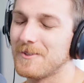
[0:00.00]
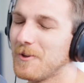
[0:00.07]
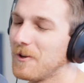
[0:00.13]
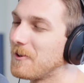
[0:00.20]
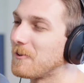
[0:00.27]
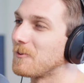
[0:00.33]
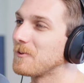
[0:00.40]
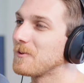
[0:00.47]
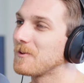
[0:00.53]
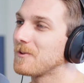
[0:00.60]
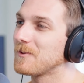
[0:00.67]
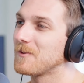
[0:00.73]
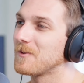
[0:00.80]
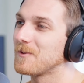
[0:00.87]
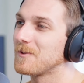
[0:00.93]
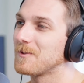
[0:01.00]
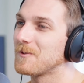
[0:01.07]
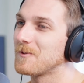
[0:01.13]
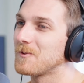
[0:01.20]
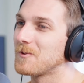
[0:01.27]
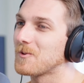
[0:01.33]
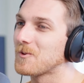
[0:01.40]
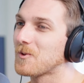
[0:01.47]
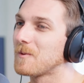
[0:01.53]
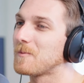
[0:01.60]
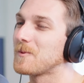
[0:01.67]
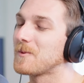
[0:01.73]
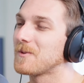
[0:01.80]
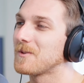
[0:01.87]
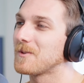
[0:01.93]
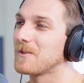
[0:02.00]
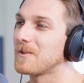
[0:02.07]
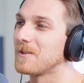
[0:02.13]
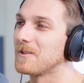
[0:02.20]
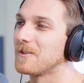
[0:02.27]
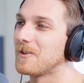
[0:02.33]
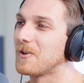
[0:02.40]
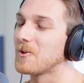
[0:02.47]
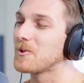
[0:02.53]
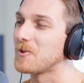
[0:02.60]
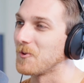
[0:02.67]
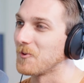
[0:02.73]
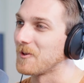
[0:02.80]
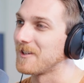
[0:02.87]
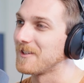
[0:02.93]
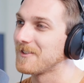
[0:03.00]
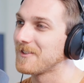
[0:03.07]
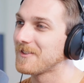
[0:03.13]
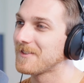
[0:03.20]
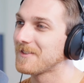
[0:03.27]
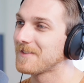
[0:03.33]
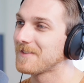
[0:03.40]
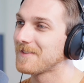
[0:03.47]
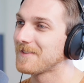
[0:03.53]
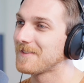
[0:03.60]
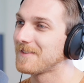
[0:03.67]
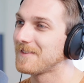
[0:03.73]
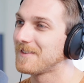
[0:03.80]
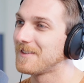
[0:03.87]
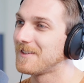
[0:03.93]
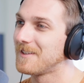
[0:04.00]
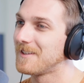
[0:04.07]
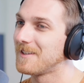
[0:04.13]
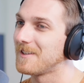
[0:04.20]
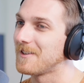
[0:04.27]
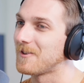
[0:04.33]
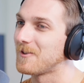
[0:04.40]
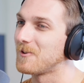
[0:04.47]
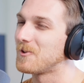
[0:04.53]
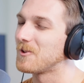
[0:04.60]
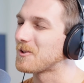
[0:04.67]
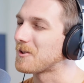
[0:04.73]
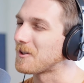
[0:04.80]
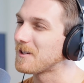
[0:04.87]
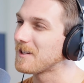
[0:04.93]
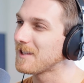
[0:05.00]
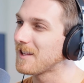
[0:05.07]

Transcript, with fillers: Oh, scripts are stories. Are you just learning